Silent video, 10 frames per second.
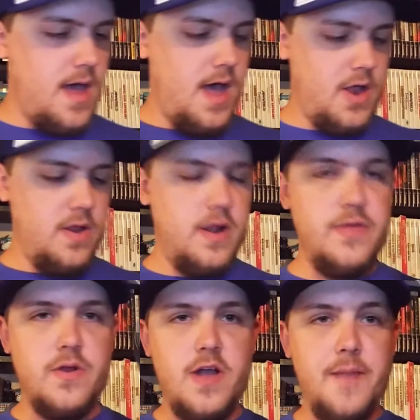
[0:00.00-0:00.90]

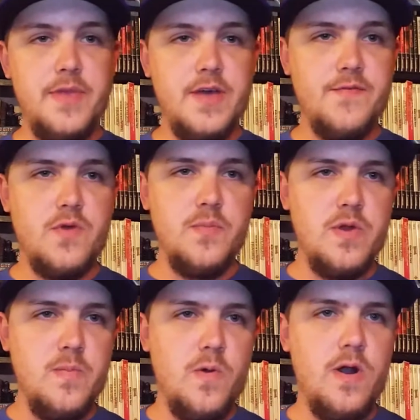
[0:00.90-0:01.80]
Another copy of Grim
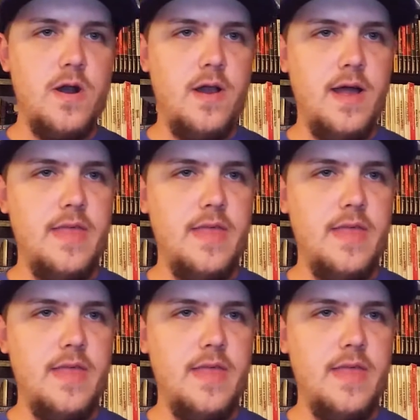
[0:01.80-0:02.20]
Grimoire.